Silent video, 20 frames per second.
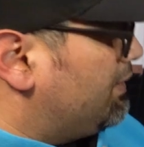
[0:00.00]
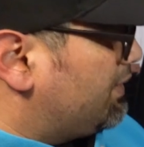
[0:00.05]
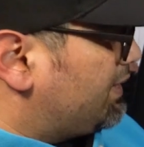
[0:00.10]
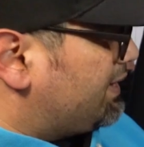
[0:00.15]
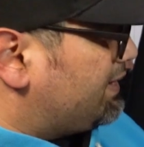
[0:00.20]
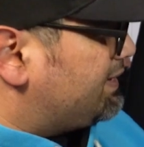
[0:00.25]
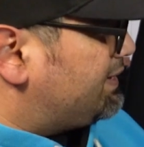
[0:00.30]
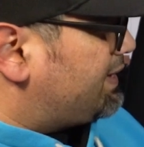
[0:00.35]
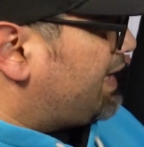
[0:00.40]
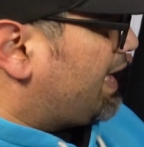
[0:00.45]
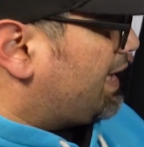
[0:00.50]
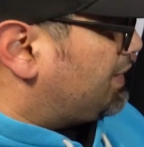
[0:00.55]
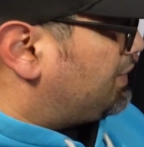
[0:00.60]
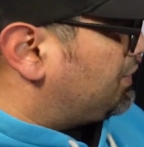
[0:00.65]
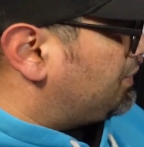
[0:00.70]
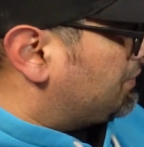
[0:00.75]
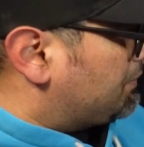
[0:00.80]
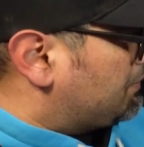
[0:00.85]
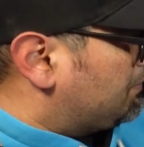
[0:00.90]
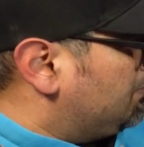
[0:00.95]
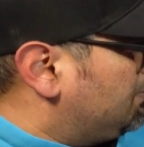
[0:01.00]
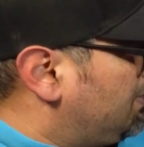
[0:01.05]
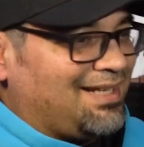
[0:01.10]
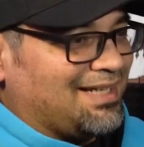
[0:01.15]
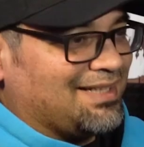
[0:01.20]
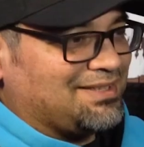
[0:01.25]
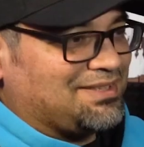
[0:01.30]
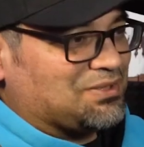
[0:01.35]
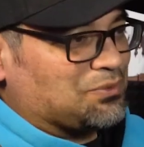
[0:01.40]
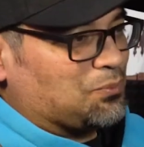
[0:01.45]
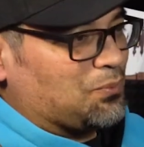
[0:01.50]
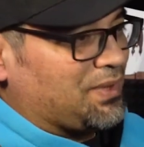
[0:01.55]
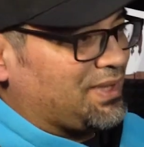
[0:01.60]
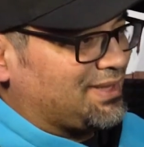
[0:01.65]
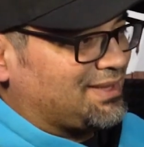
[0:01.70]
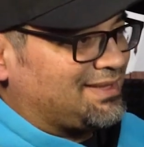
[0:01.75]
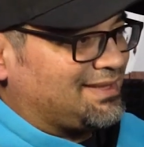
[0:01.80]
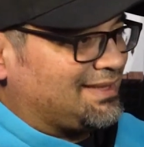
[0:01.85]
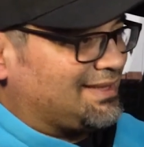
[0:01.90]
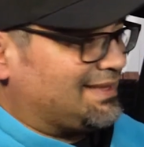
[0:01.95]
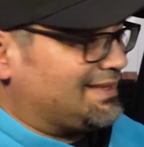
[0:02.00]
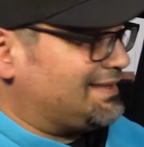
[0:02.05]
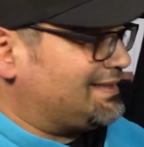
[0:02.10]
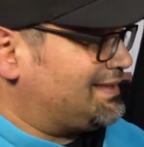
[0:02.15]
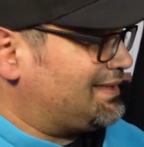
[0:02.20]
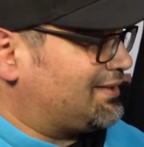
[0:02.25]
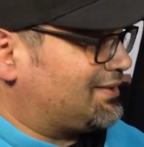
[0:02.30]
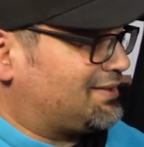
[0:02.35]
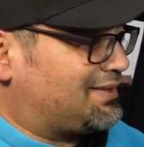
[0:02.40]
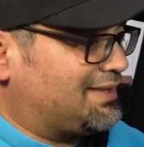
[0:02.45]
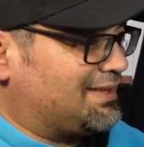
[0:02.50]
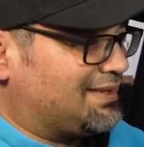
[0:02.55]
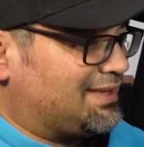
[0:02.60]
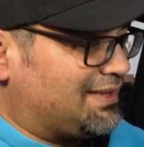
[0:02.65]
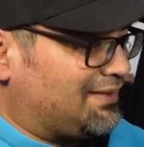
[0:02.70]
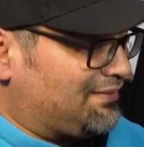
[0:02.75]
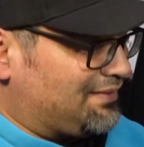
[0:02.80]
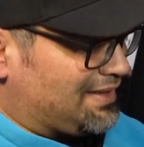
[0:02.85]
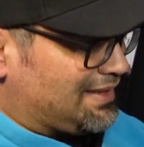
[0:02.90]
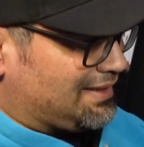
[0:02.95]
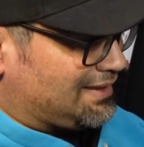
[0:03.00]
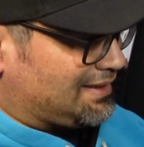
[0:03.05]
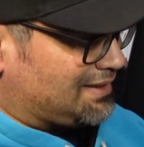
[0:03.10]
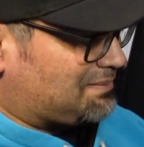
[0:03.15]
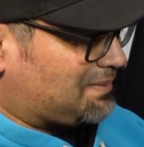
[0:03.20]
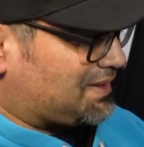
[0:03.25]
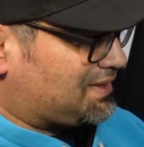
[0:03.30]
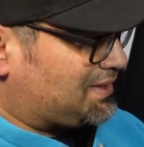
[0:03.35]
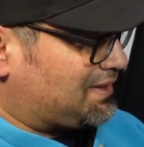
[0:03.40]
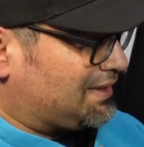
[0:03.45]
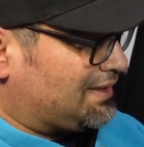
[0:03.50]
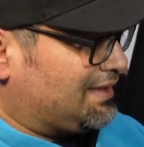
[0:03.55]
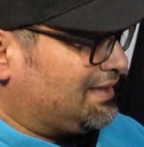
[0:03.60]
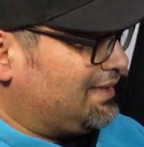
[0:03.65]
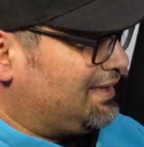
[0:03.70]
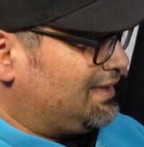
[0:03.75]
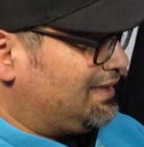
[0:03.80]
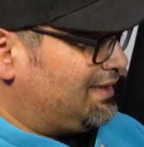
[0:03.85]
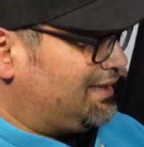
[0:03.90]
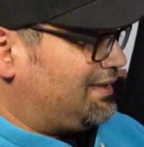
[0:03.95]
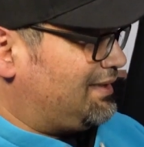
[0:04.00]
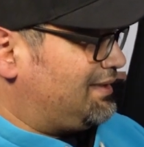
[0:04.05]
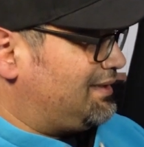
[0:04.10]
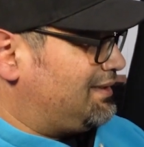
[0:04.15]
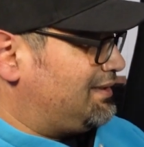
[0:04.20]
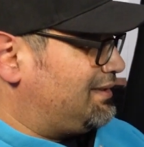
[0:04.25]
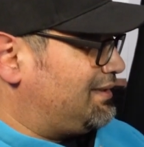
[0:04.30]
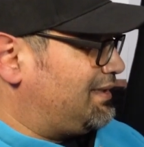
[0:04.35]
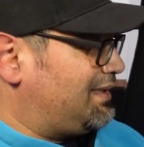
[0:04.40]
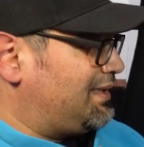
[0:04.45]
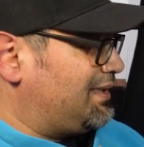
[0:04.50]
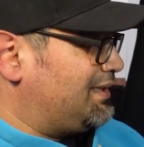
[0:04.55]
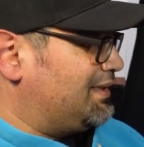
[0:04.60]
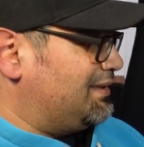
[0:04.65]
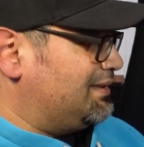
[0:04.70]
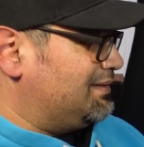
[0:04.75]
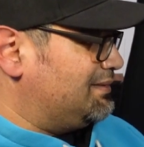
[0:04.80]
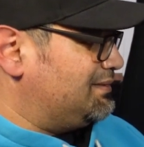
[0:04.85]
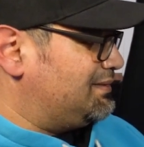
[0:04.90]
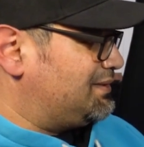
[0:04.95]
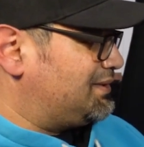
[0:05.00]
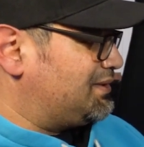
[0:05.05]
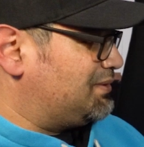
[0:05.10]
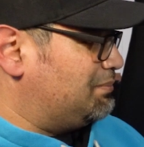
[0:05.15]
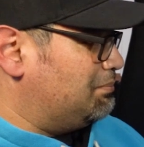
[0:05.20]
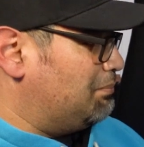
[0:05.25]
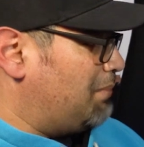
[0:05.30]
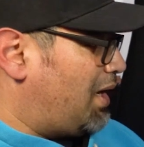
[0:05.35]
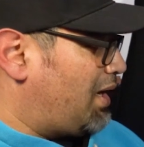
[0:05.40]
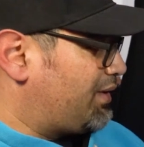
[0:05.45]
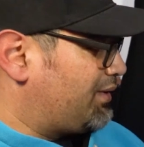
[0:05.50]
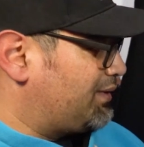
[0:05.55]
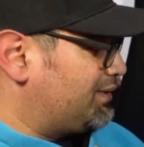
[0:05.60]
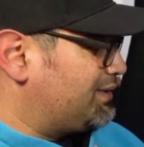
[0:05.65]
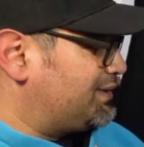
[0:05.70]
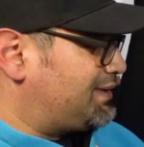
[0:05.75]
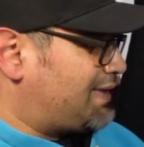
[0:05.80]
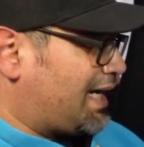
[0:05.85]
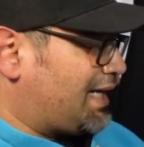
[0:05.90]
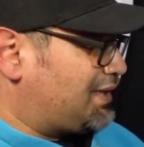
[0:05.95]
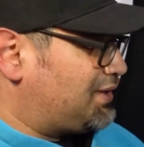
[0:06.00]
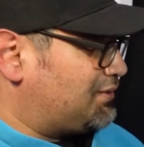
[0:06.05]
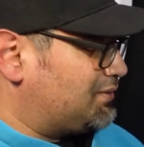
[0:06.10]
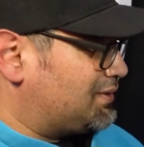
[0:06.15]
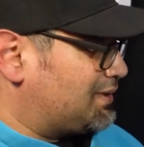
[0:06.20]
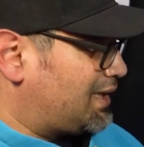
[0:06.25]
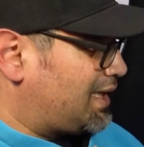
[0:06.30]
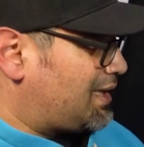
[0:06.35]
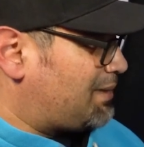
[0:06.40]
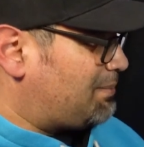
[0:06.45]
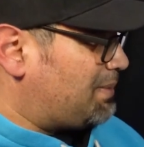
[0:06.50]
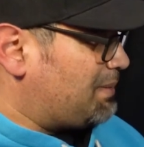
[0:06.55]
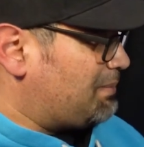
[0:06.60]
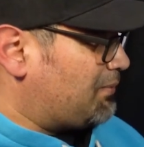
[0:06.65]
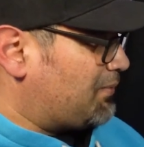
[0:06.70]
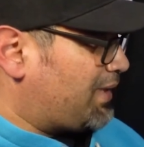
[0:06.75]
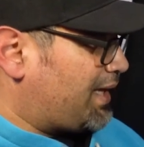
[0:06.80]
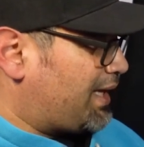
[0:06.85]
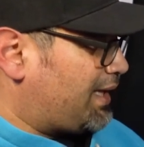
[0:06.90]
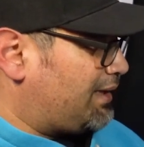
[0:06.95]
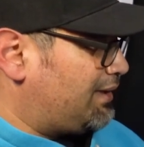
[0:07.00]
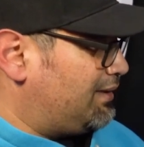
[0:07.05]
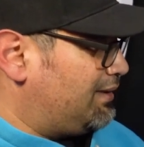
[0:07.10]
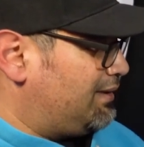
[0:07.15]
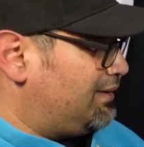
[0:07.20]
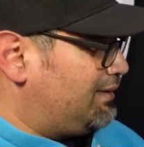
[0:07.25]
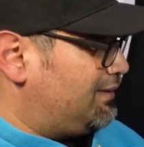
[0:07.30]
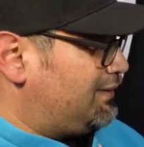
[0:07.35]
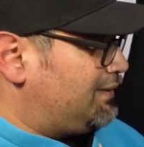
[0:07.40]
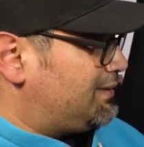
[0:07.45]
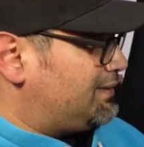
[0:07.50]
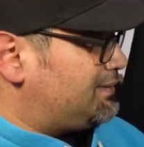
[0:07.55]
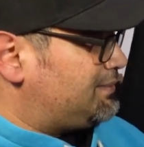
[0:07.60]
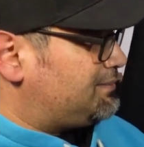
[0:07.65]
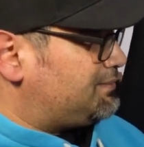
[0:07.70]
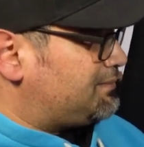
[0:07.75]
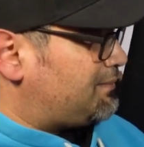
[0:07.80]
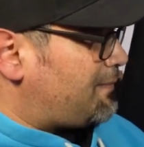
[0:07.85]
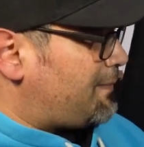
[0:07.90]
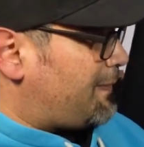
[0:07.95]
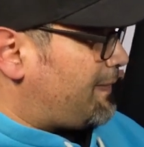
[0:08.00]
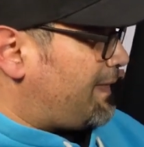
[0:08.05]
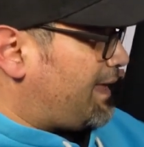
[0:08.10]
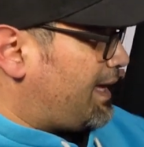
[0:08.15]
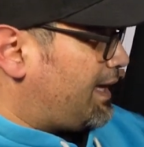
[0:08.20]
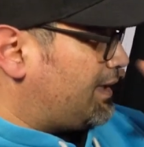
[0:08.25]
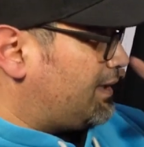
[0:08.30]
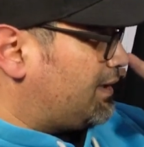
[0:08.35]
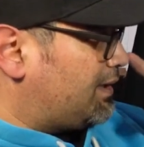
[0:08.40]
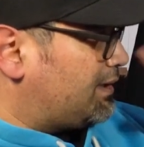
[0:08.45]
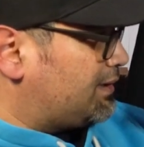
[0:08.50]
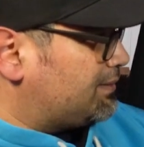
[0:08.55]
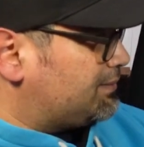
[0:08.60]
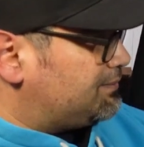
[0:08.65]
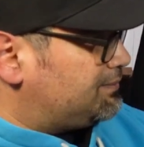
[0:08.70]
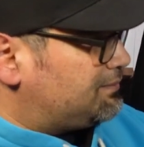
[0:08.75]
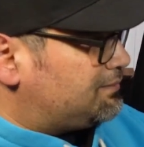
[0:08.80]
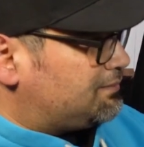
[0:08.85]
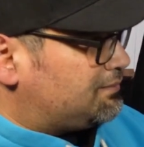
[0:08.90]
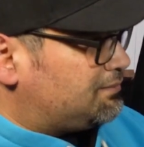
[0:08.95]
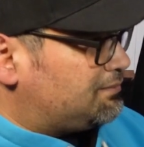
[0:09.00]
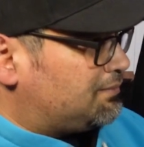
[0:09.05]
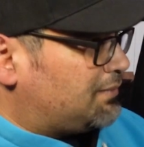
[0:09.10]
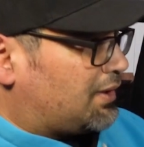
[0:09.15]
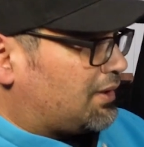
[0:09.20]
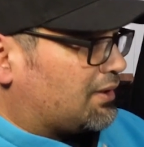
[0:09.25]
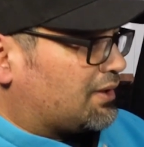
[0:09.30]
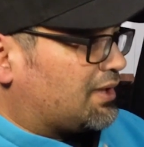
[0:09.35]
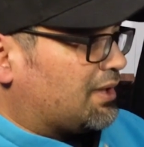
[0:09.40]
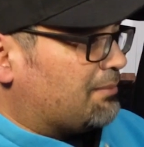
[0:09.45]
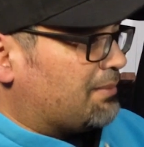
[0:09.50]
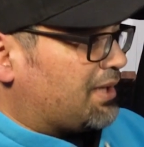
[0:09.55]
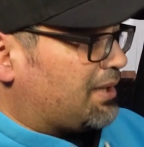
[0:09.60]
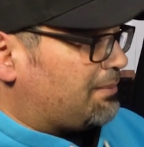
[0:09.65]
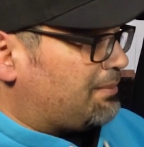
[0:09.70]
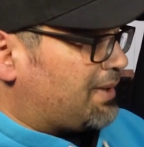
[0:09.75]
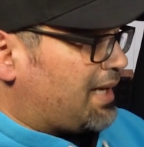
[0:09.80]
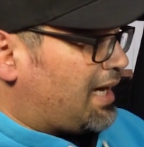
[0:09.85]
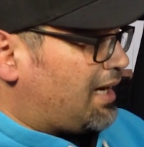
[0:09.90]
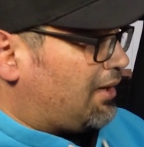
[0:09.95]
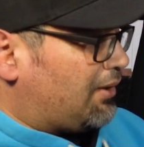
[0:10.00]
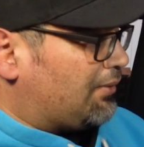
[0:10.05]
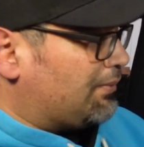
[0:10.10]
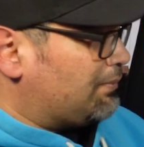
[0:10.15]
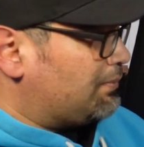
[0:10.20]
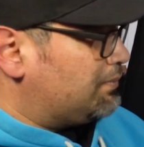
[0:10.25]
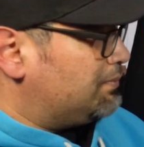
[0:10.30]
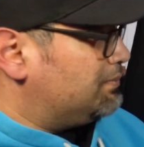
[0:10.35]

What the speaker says: looking statue. It's just weird seeing these CRT TVs, especially in just modern statues. A lot of people that are coming up now,